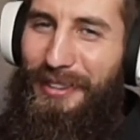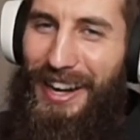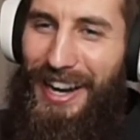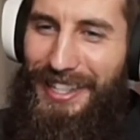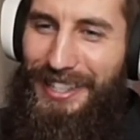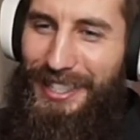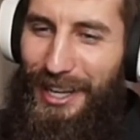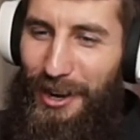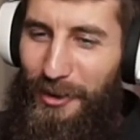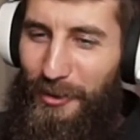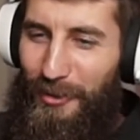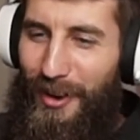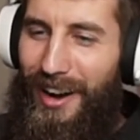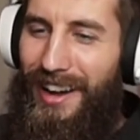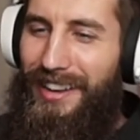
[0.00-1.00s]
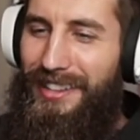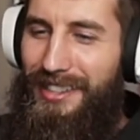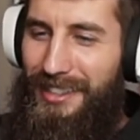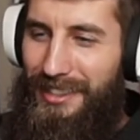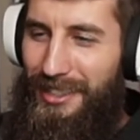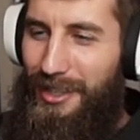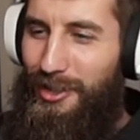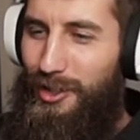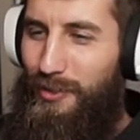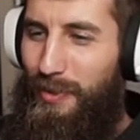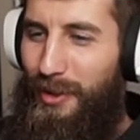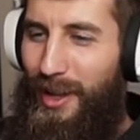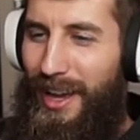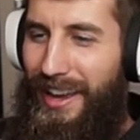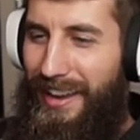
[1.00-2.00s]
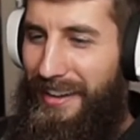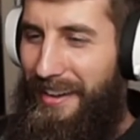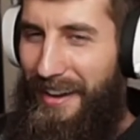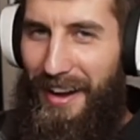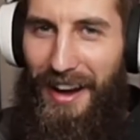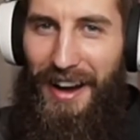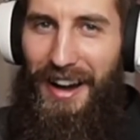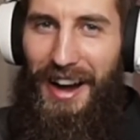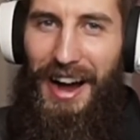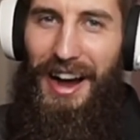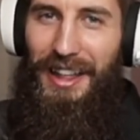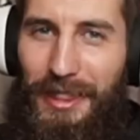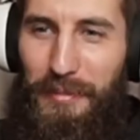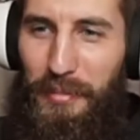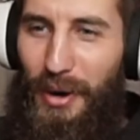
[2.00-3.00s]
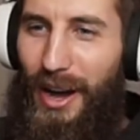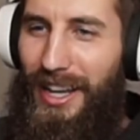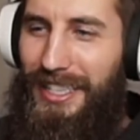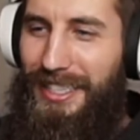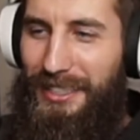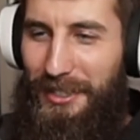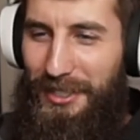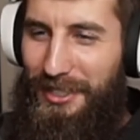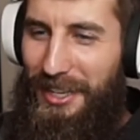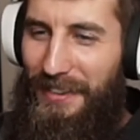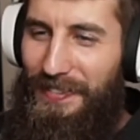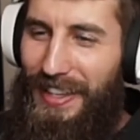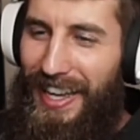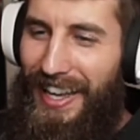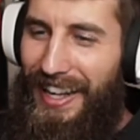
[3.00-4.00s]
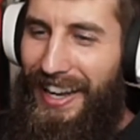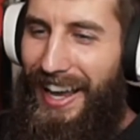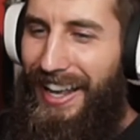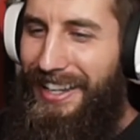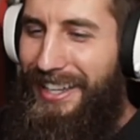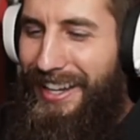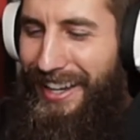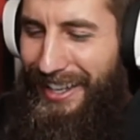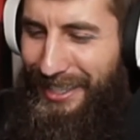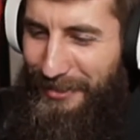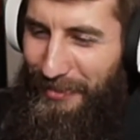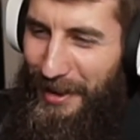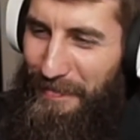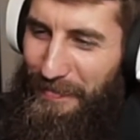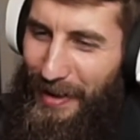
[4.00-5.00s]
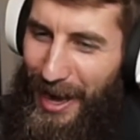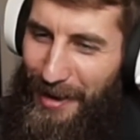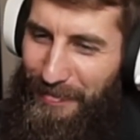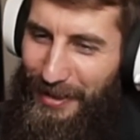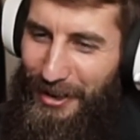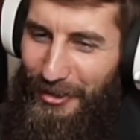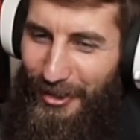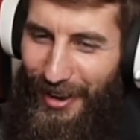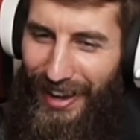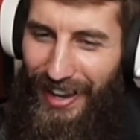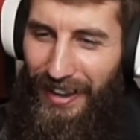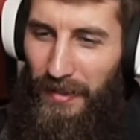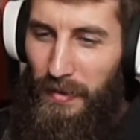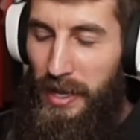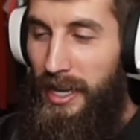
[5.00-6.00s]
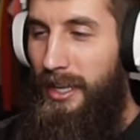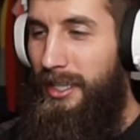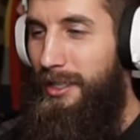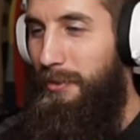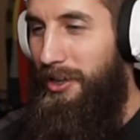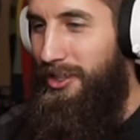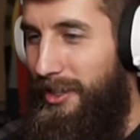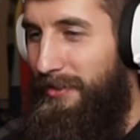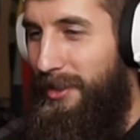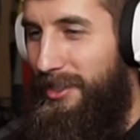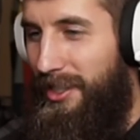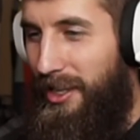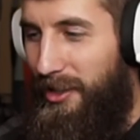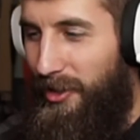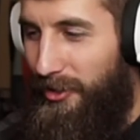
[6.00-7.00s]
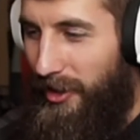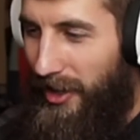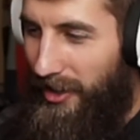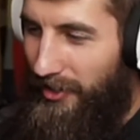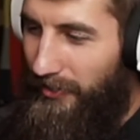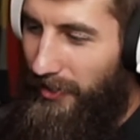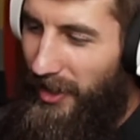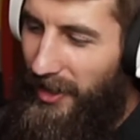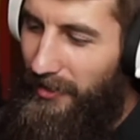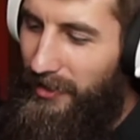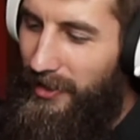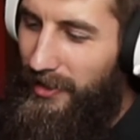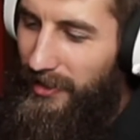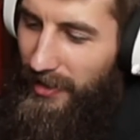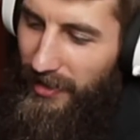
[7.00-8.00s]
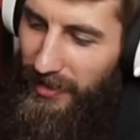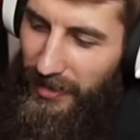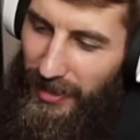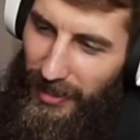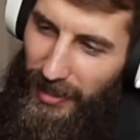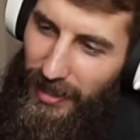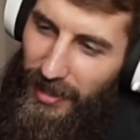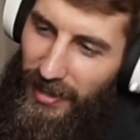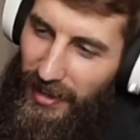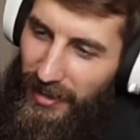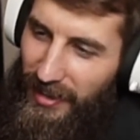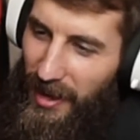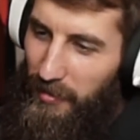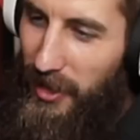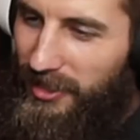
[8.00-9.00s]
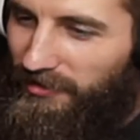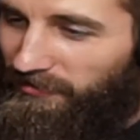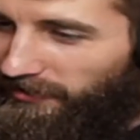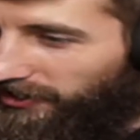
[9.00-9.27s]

but I don't want to just be like on the bus or something and just be popping away. Especially if there's a glue gunner involved. That makes